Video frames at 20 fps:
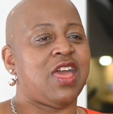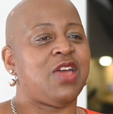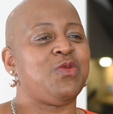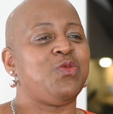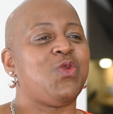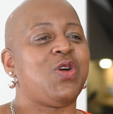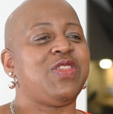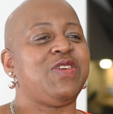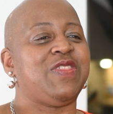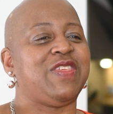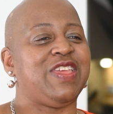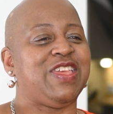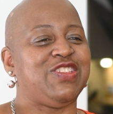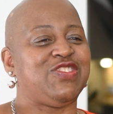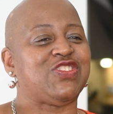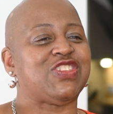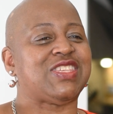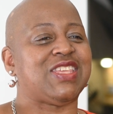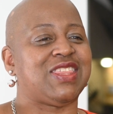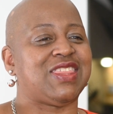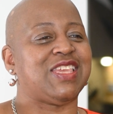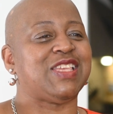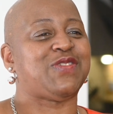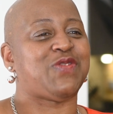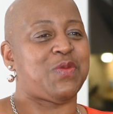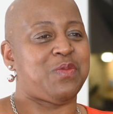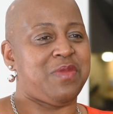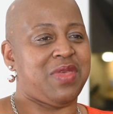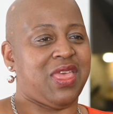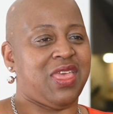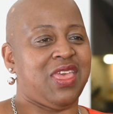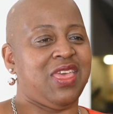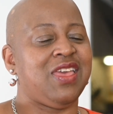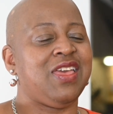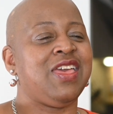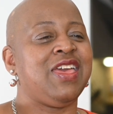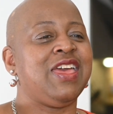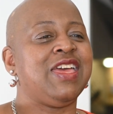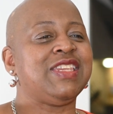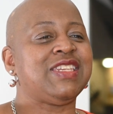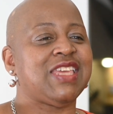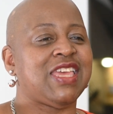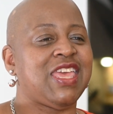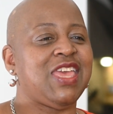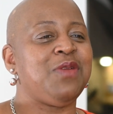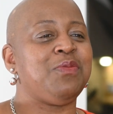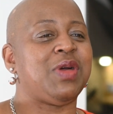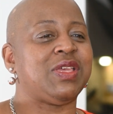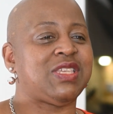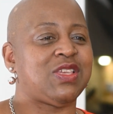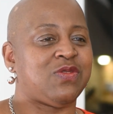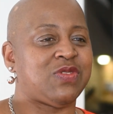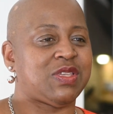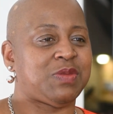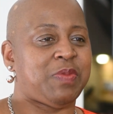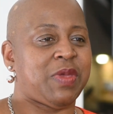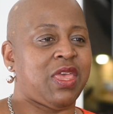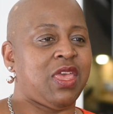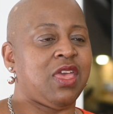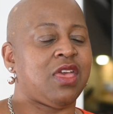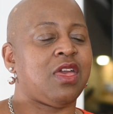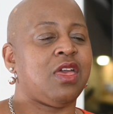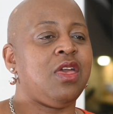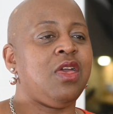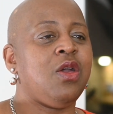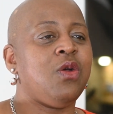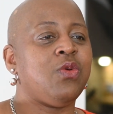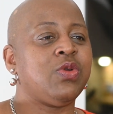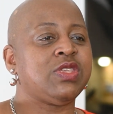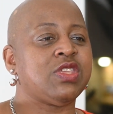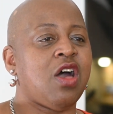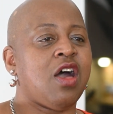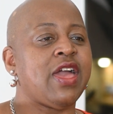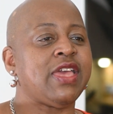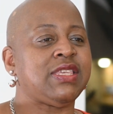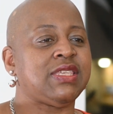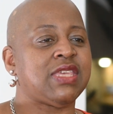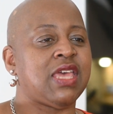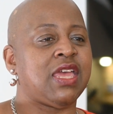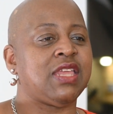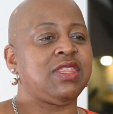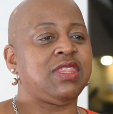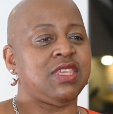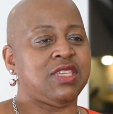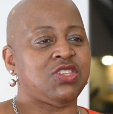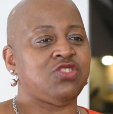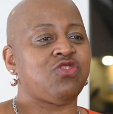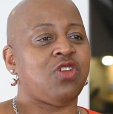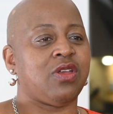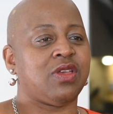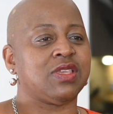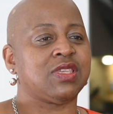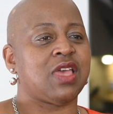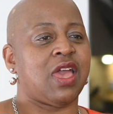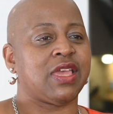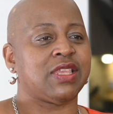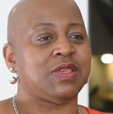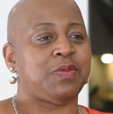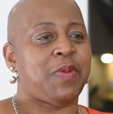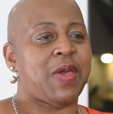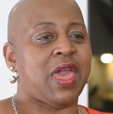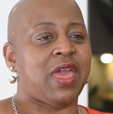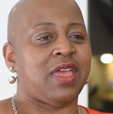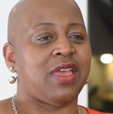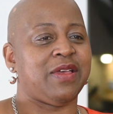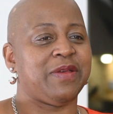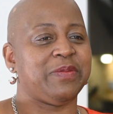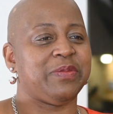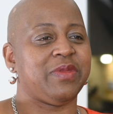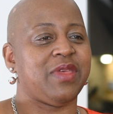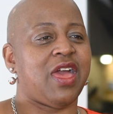and one of the interesting things for me to hear myself speak was that I said, this stroke is going to pay.